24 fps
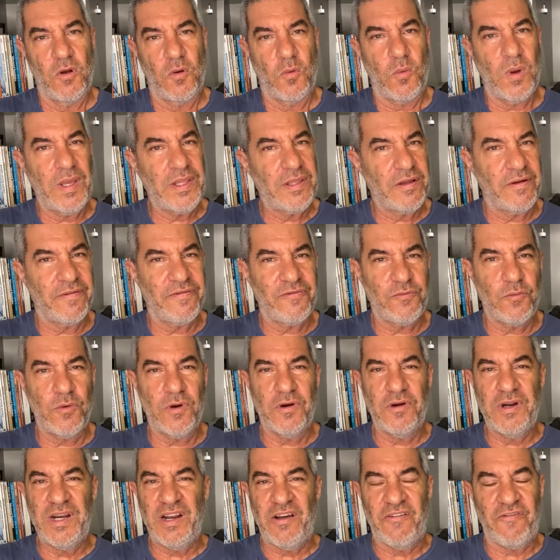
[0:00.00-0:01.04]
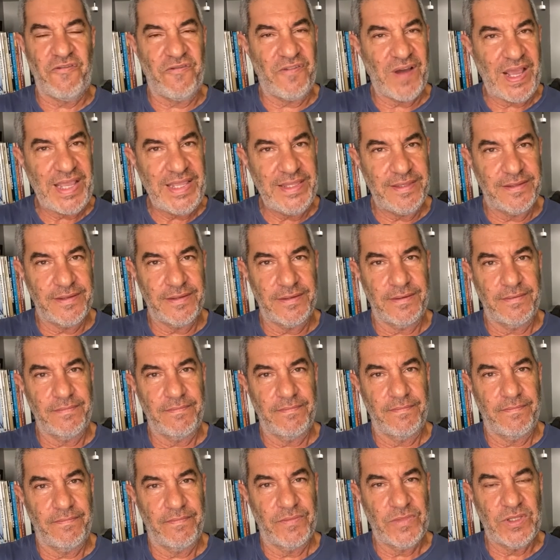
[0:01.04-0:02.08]
Whether if we're in a fight,
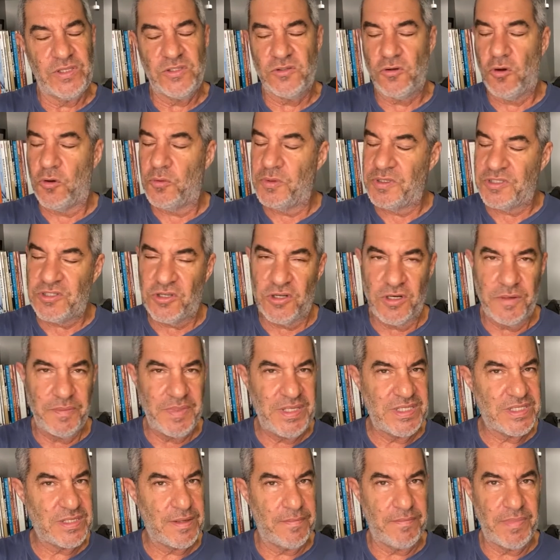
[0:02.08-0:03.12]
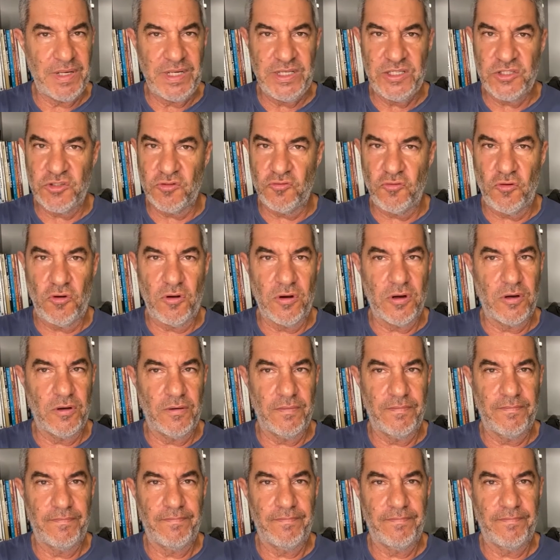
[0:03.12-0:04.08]
there's always going to be somebody stronger.